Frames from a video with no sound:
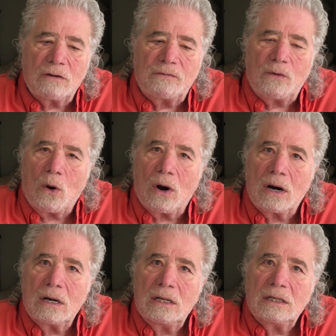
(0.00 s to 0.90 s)
afar
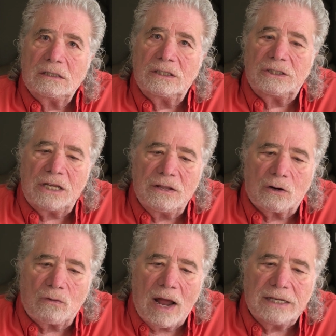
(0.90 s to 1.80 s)
to see the
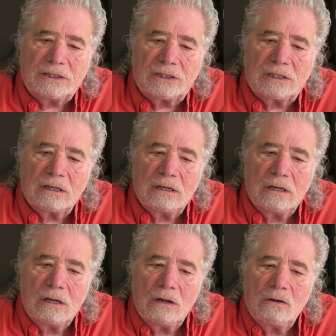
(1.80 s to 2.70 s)
Christ,
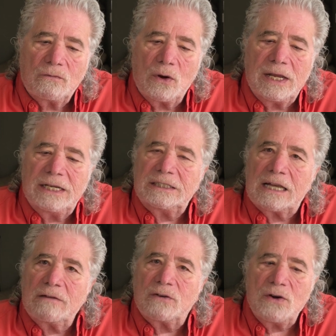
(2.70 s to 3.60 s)
for he is
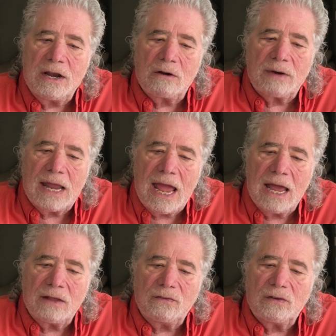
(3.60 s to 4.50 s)
ever near at
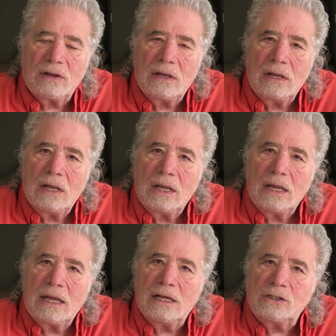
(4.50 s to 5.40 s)
hand.
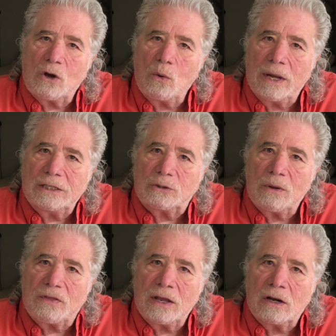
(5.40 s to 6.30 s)
He is always
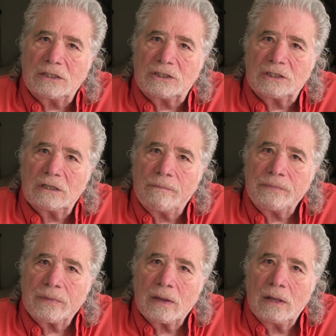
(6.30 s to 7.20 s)
within us.
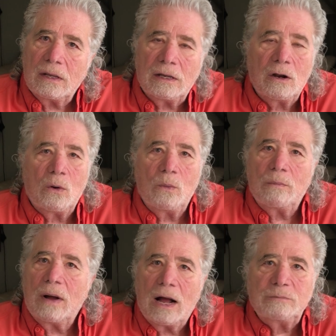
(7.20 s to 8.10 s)
You know,
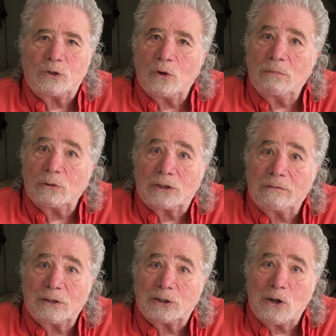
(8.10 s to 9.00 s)
I'm sure most
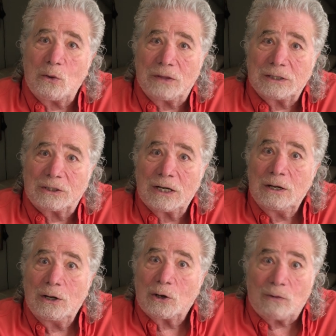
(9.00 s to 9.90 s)
of us know this.
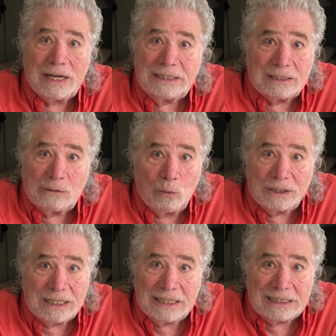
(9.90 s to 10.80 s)
Christ
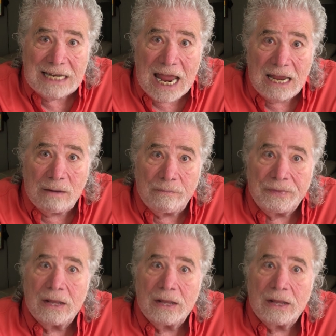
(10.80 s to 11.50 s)
wasn't his name.